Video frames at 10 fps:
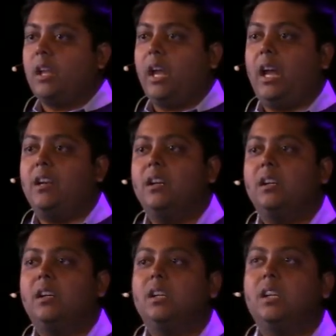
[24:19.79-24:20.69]
And
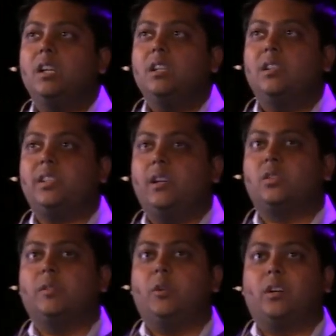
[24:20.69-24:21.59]
the
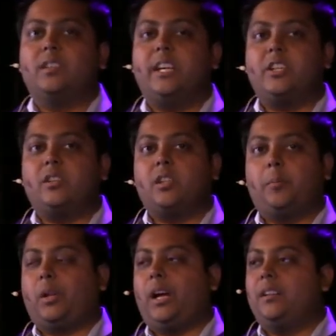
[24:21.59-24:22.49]
sales-driven organizations
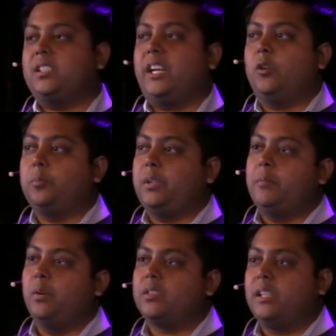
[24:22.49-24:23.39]
apply the standard
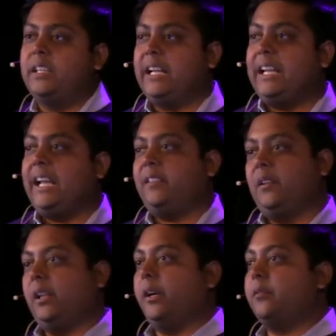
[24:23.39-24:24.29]
playbooks, and they can get the
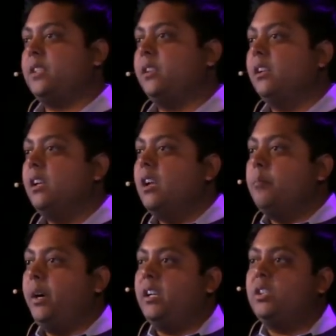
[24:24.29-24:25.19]
lift.
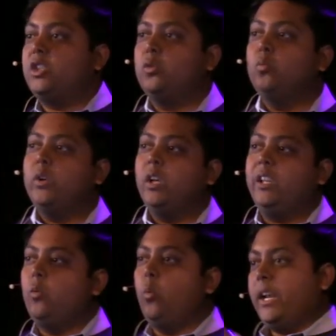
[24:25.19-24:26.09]
But to
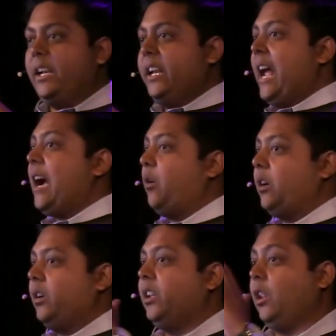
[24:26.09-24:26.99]
really win it
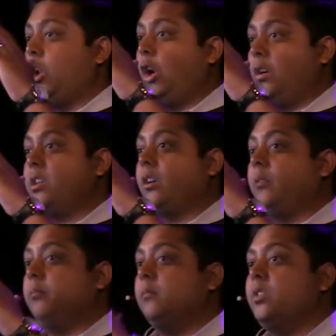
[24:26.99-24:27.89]
out in the long
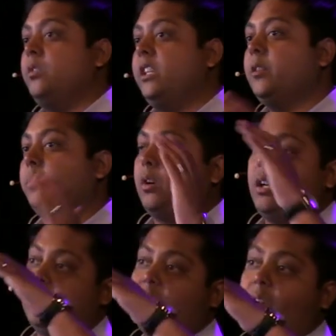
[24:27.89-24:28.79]
term, you need the
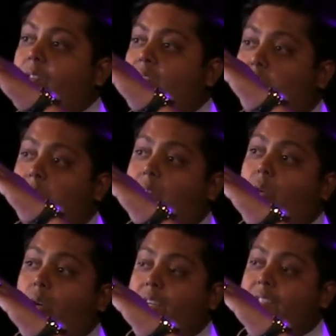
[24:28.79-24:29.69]
product-driven
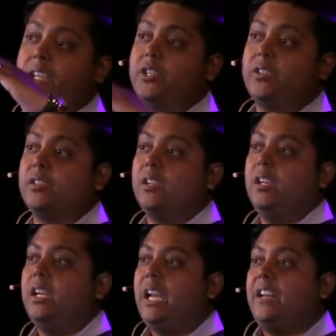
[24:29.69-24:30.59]
organizations.
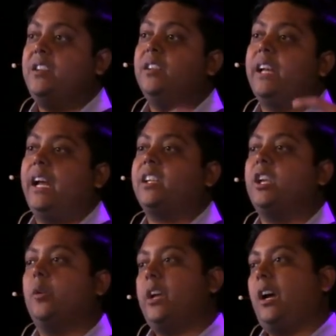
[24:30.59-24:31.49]
And you need that
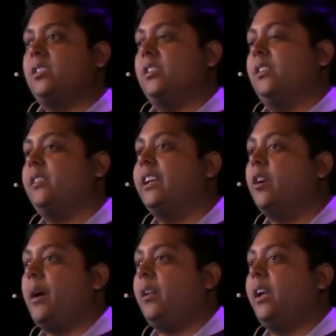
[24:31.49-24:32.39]
curiosity to think
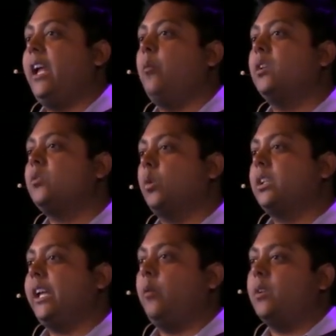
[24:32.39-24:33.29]
about, like, hey, what's
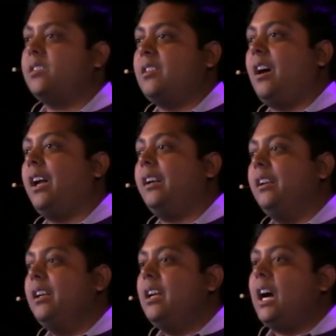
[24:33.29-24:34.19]
working? What's not?
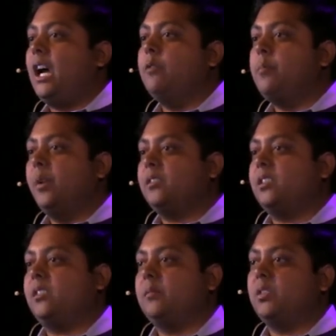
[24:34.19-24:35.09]
How do
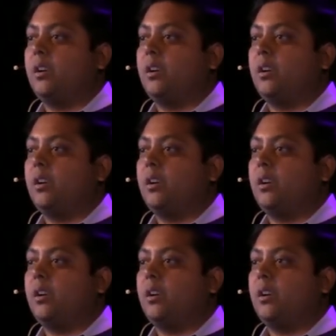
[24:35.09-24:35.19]
systems